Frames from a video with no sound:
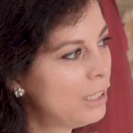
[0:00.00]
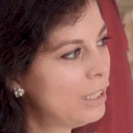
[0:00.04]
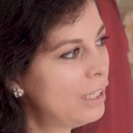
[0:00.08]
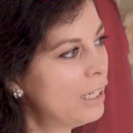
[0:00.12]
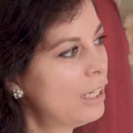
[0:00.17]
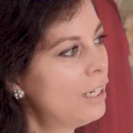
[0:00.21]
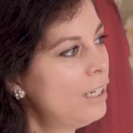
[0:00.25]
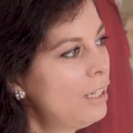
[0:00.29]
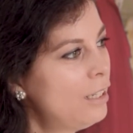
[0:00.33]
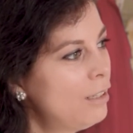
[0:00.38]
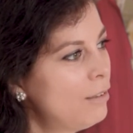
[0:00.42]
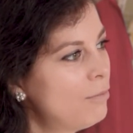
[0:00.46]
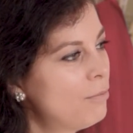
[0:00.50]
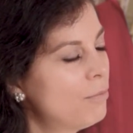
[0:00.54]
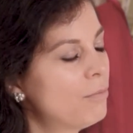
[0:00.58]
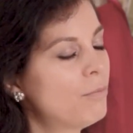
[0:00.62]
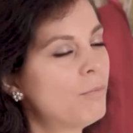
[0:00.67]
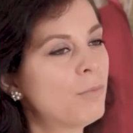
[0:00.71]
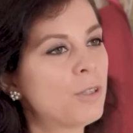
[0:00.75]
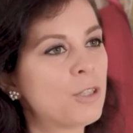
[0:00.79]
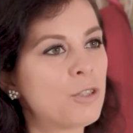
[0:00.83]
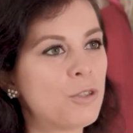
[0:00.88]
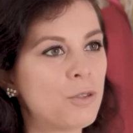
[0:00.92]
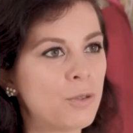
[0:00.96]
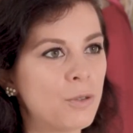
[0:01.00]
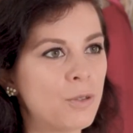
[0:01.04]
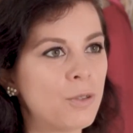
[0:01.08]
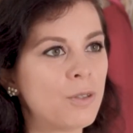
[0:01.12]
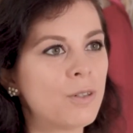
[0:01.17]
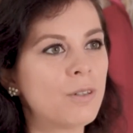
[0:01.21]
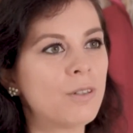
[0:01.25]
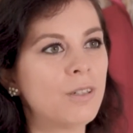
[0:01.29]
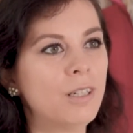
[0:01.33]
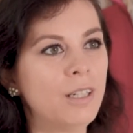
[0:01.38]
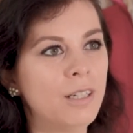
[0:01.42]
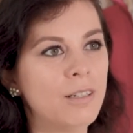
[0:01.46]
getting
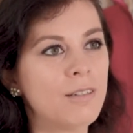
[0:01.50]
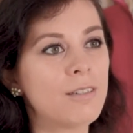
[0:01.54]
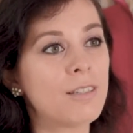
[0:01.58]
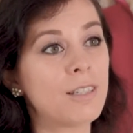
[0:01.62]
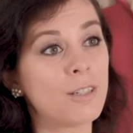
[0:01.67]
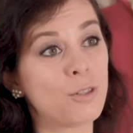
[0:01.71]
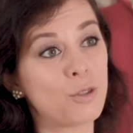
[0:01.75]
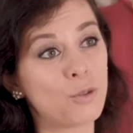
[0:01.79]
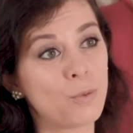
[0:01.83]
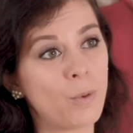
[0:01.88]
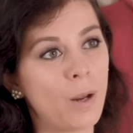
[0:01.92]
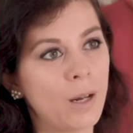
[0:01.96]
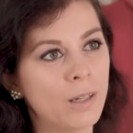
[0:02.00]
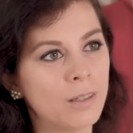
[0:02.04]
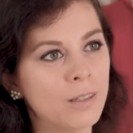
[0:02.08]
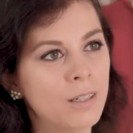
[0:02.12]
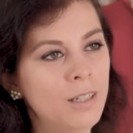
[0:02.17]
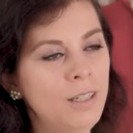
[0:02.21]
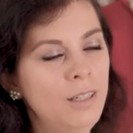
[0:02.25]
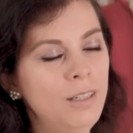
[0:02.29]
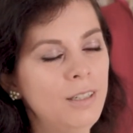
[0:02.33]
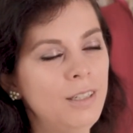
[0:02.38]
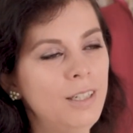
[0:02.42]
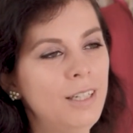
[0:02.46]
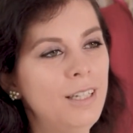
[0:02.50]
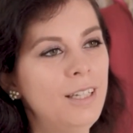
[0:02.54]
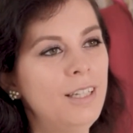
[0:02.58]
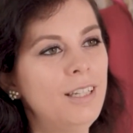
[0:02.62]
mature in sexuality,